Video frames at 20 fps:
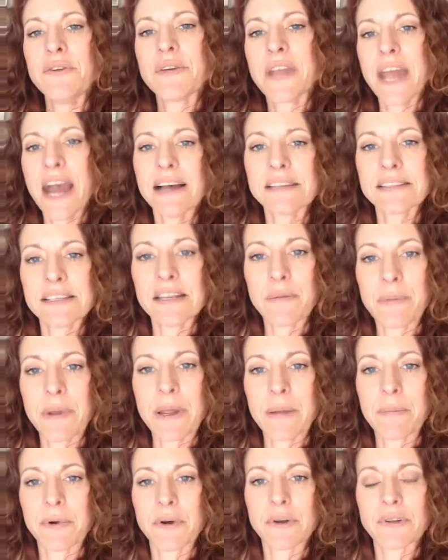casting
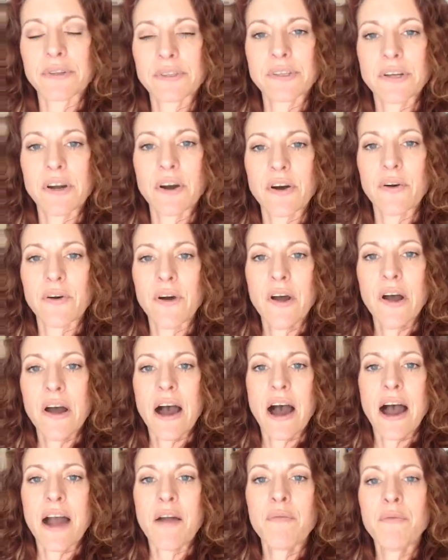people. So
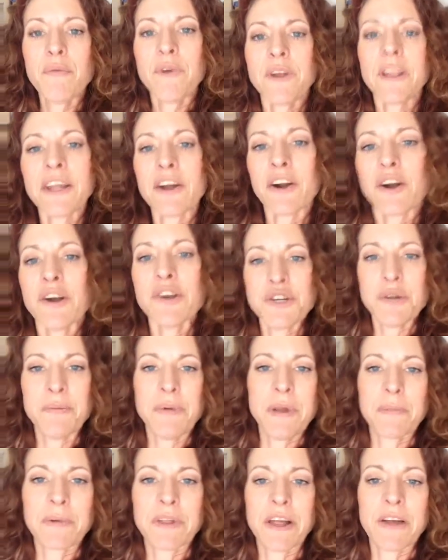I really urge you
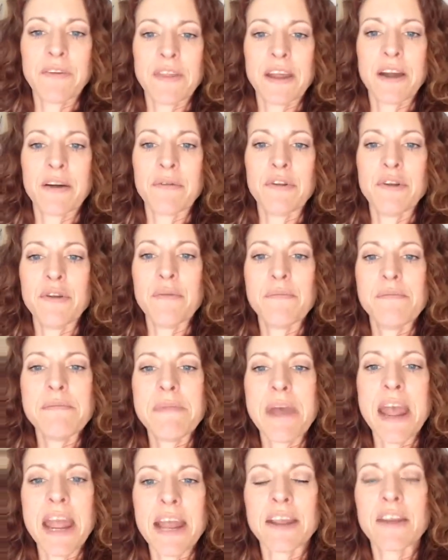people out there, when you
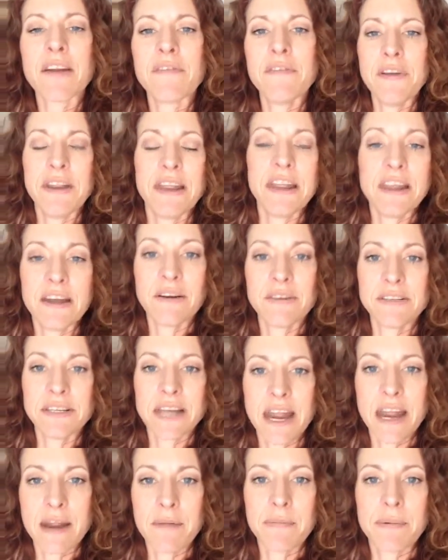make your
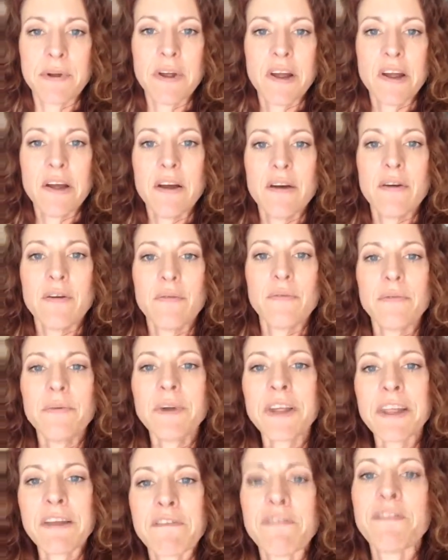videotape,
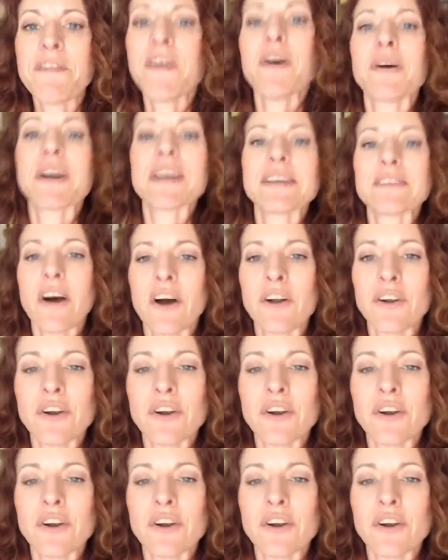really focus on